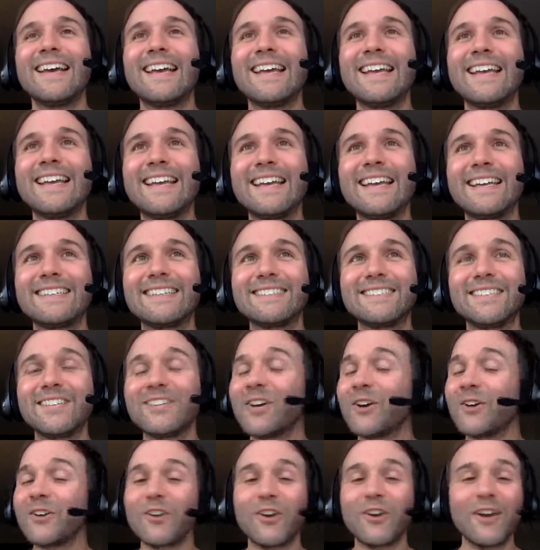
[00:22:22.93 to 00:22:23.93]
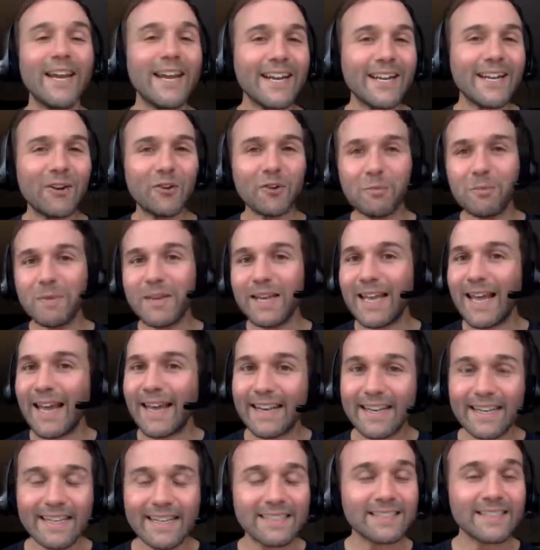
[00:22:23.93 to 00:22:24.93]
And, you're hanging out with me and
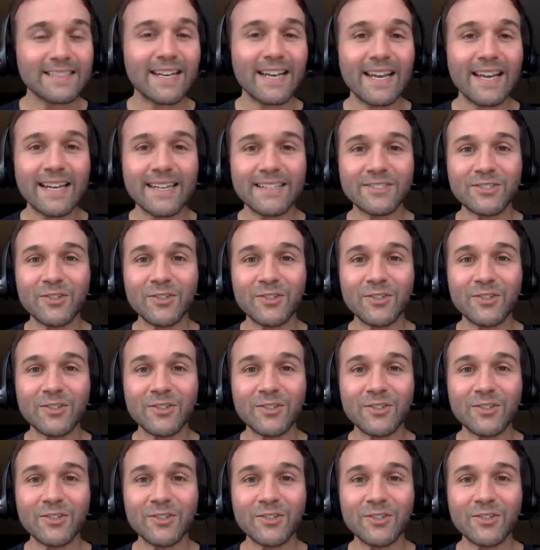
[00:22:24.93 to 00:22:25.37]
Heneka today.